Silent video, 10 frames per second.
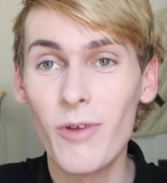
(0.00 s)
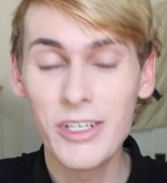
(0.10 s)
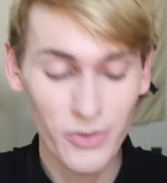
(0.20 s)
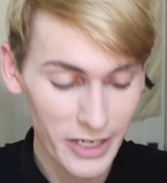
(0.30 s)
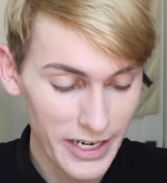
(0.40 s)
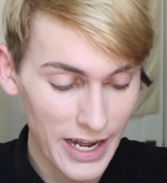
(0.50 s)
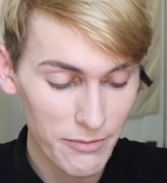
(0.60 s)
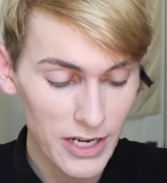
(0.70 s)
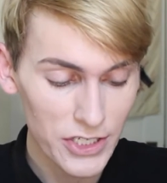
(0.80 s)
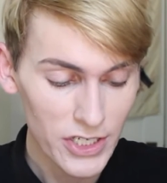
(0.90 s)

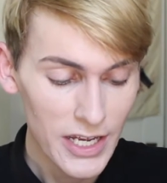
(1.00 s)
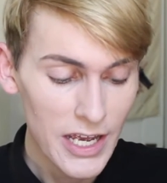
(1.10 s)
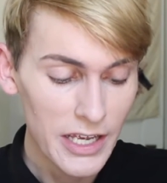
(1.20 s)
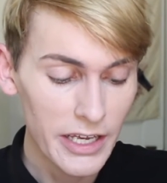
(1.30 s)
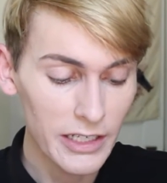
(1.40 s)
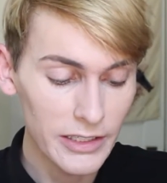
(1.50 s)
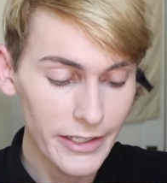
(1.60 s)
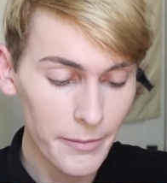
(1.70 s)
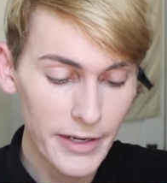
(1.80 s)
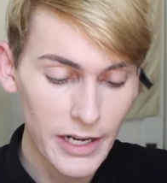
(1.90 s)
129 brush, get a
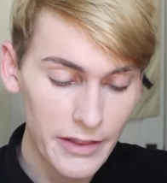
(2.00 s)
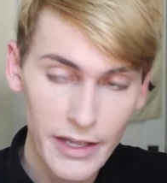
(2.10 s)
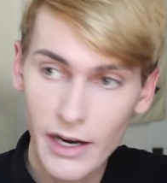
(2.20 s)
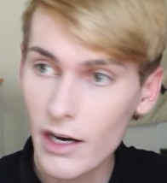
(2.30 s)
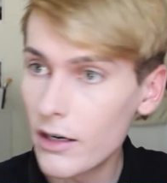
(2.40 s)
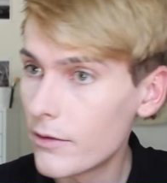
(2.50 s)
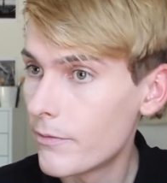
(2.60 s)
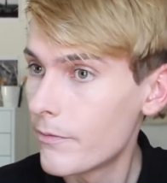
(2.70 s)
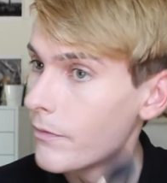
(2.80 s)
little bit on there,